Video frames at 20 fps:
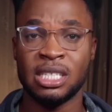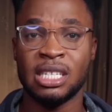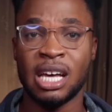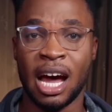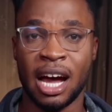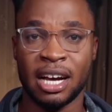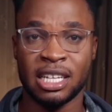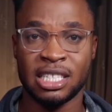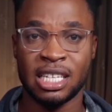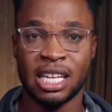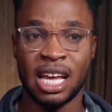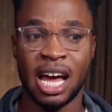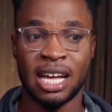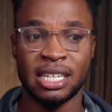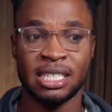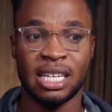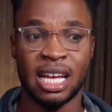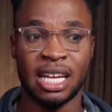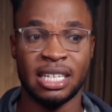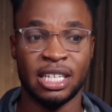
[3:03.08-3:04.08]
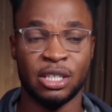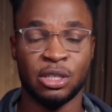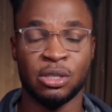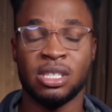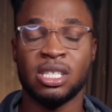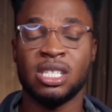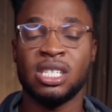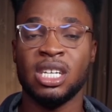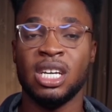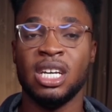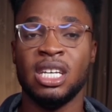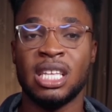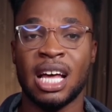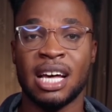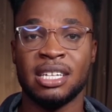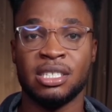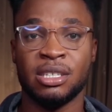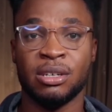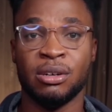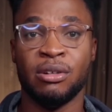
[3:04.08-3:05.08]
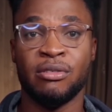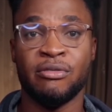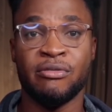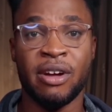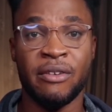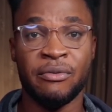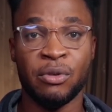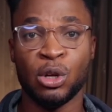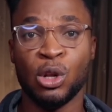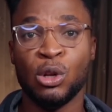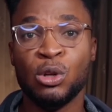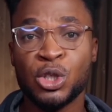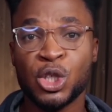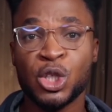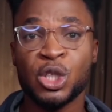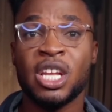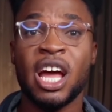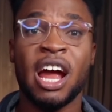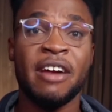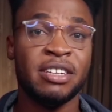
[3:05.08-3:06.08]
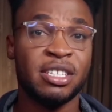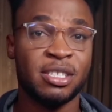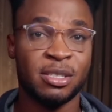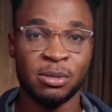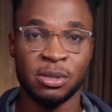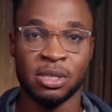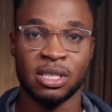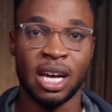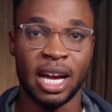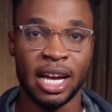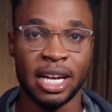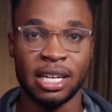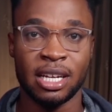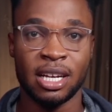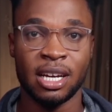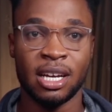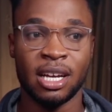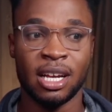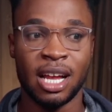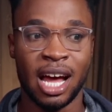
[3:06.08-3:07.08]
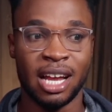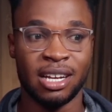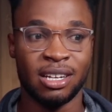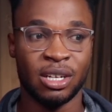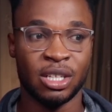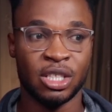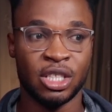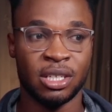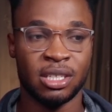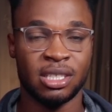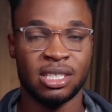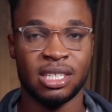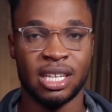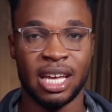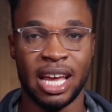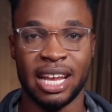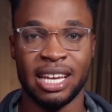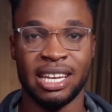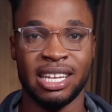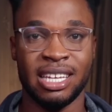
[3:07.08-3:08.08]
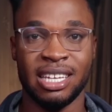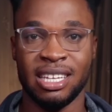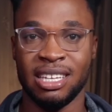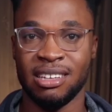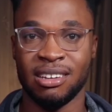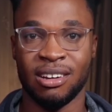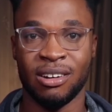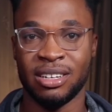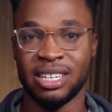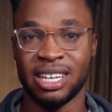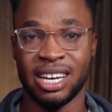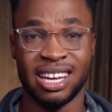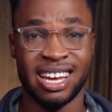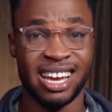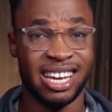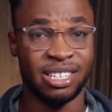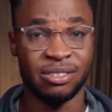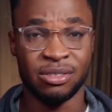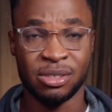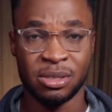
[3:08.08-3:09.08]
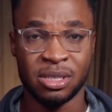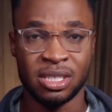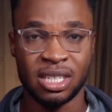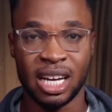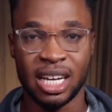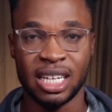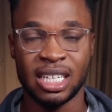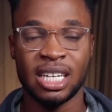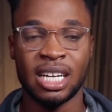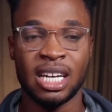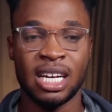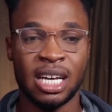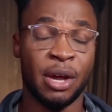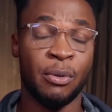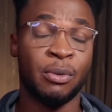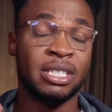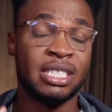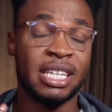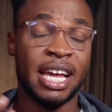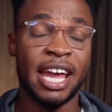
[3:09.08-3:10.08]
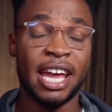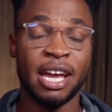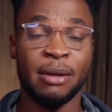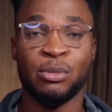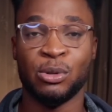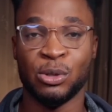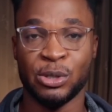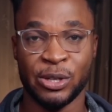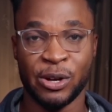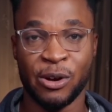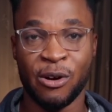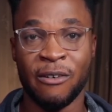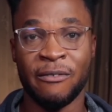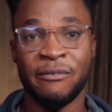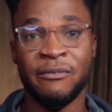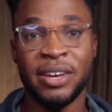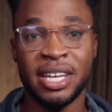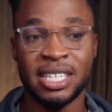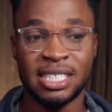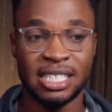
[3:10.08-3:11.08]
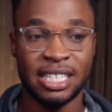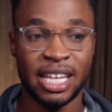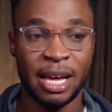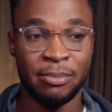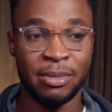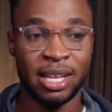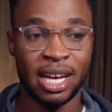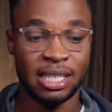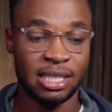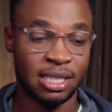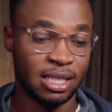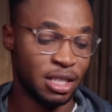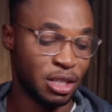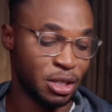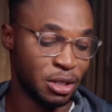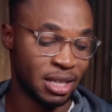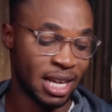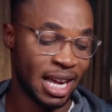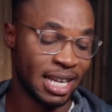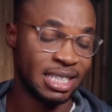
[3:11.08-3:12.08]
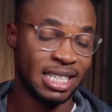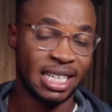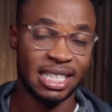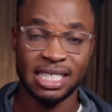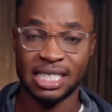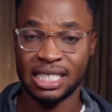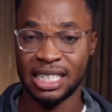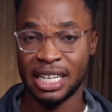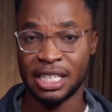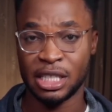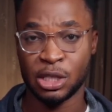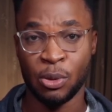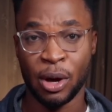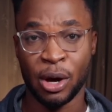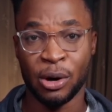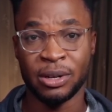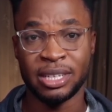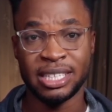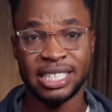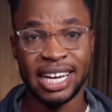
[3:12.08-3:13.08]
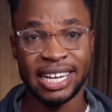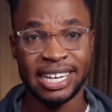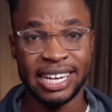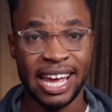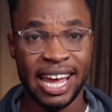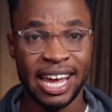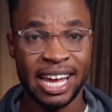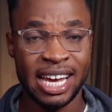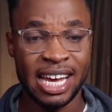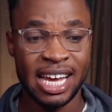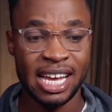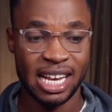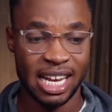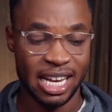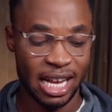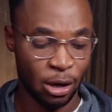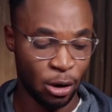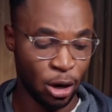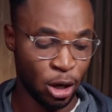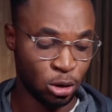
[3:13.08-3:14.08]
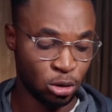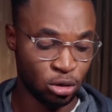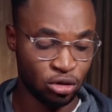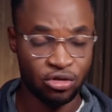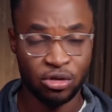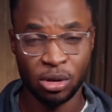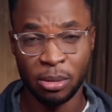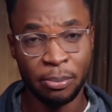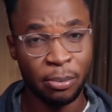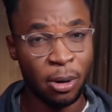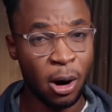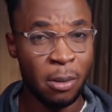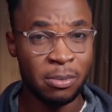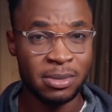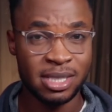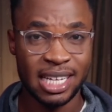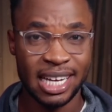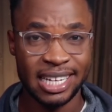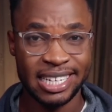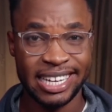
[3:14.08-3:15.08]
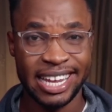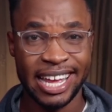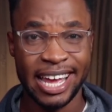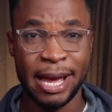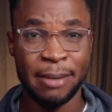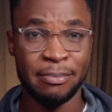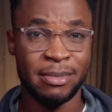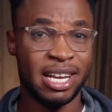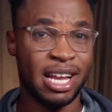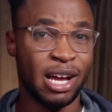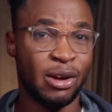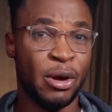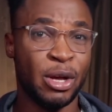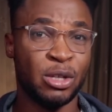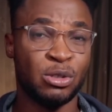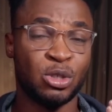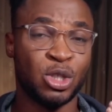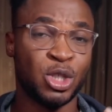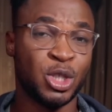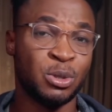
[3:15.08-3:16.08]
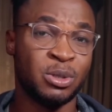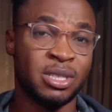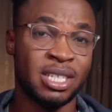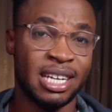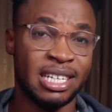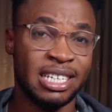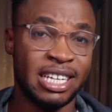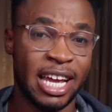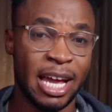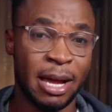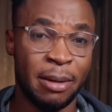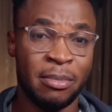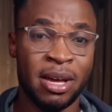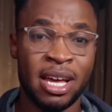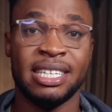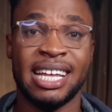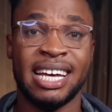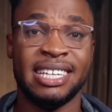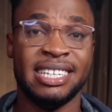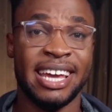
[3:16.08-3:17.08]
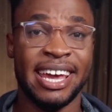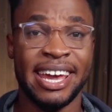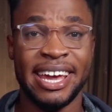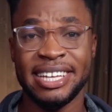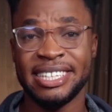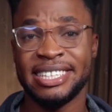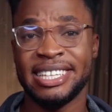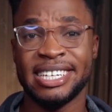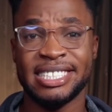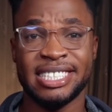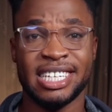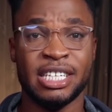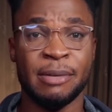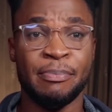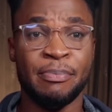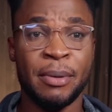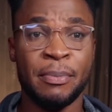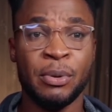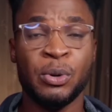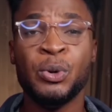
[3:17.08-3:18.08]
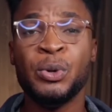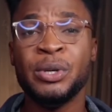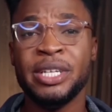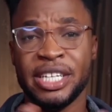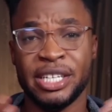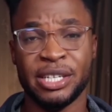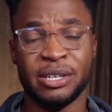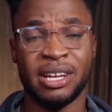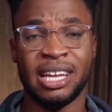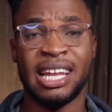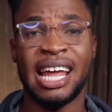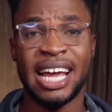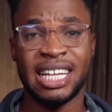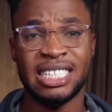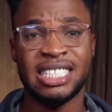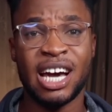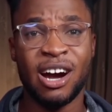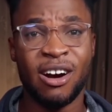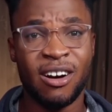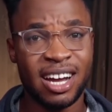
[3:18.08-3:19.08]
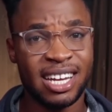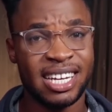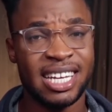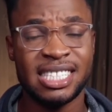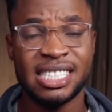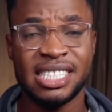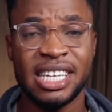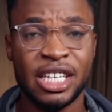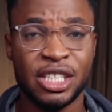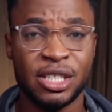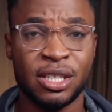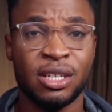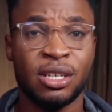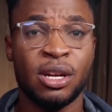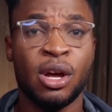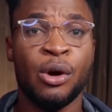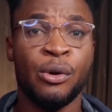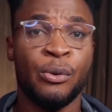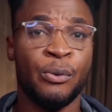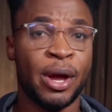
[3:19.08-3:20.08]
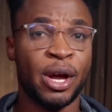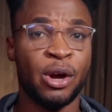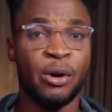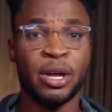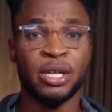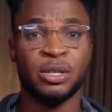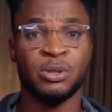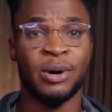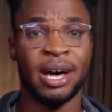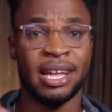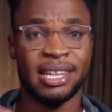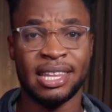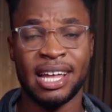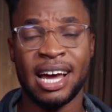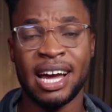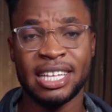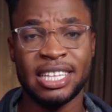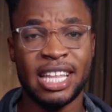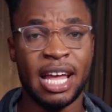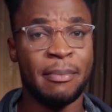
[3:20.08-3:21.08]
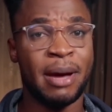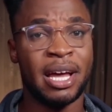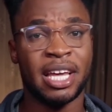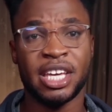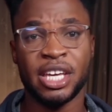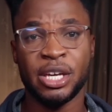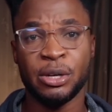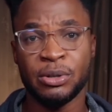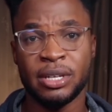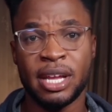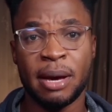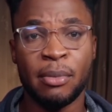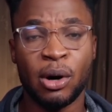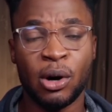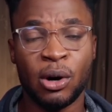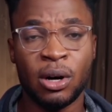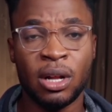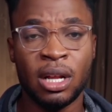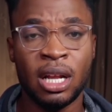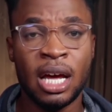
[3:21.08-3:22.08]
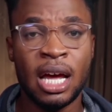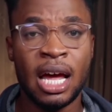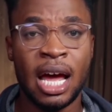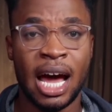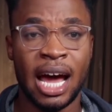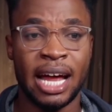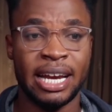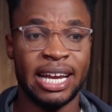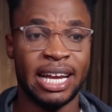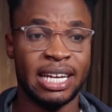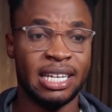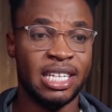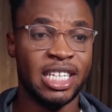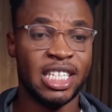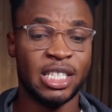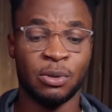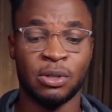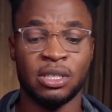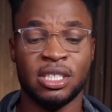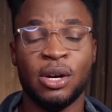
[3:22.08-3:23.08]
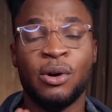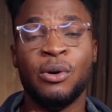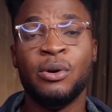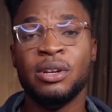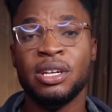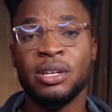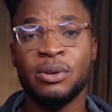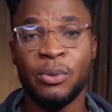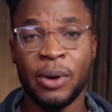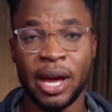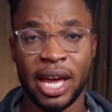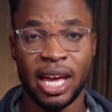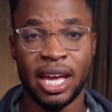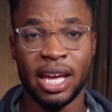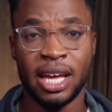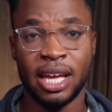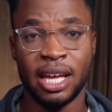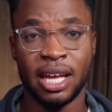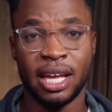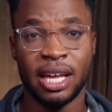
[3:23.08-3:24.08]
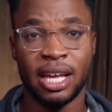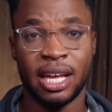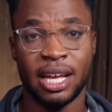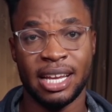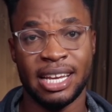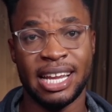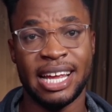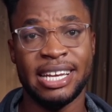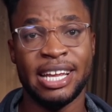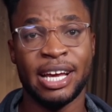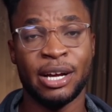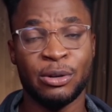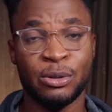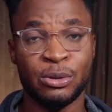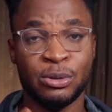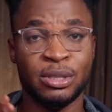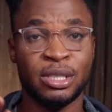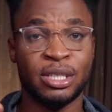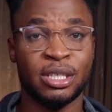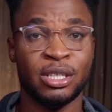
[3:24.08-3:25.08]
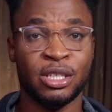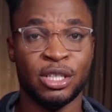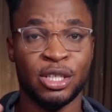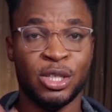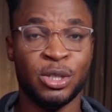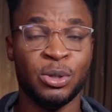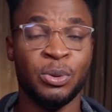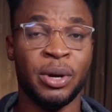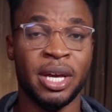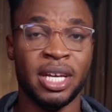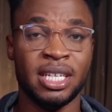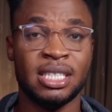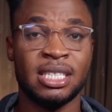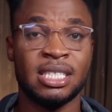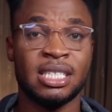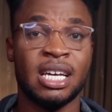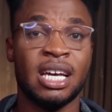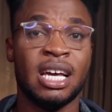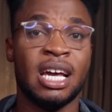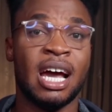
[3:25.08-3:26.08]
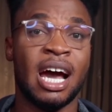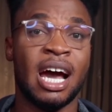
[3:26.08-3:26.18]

this act, and they should see it as a revolutionary suicide and not just any other kind of suicide. He was able to convince them that the United States were on their neck, that they're going to throw bombs at them, that they're going to shoot at them, that the haters and the people who did not like their organization were going to attack them and kill them all, and that this was the only way that they could do it